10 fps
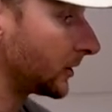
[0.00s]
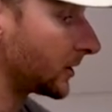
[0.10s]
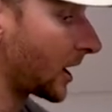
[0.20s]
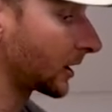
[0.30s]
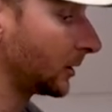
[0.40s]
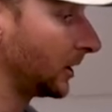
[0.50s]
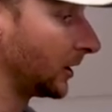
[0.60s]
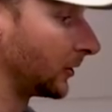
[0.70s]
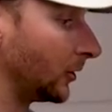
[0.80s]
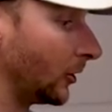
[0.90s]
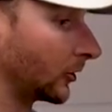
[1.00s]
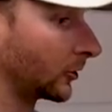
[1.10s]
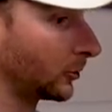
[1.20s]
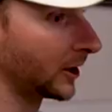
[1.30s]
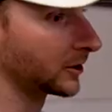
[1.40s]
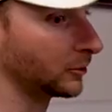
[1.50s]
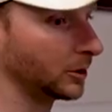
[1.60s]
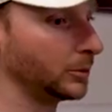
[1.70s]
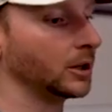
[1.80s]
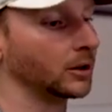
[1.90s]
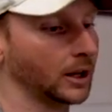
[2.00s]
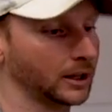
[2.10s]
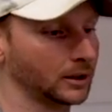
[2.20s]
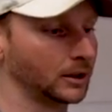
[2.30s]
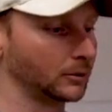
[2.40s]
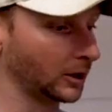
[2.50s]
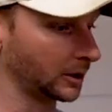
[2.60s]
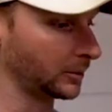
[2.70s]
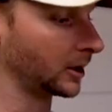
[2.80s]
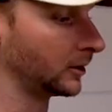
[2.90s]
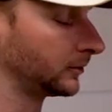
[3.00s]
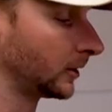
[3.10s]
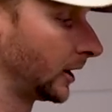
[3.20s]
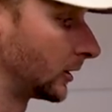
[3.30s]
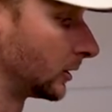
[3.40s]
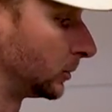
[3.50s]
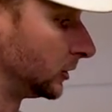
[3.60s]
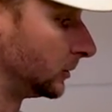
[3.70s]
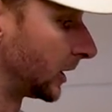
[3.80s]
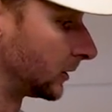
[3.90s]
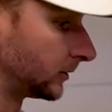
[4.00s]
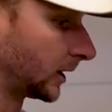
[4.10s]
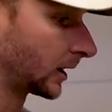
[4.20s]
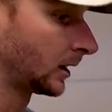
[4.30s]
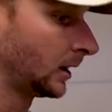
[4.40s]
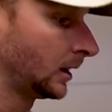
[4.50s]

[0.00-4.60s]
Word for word: it's not going to be as noticeable as it would be on like a red metal flake or blue metal flake.